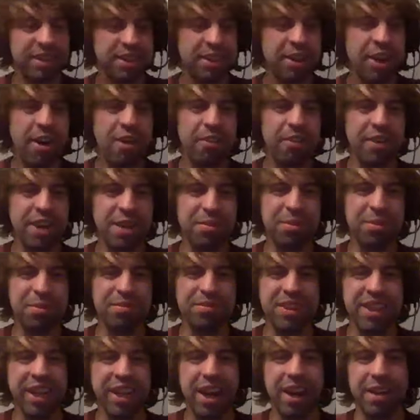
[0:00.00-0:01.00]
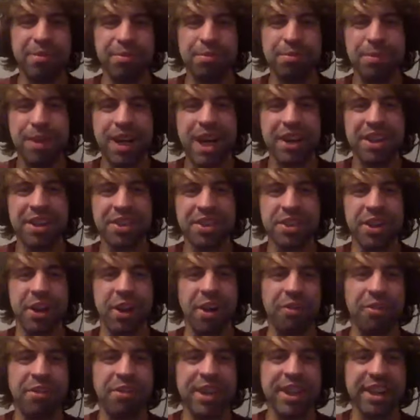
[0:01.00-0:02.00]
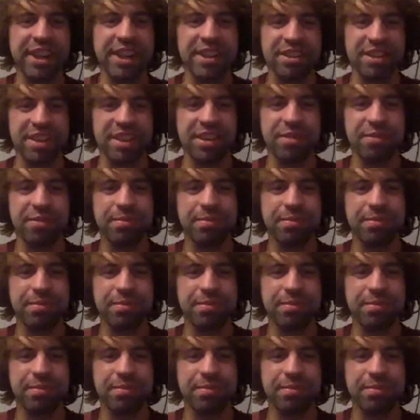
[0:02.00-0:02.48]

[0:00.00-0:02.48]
can't really. Yeah, murder's not on, really, is it?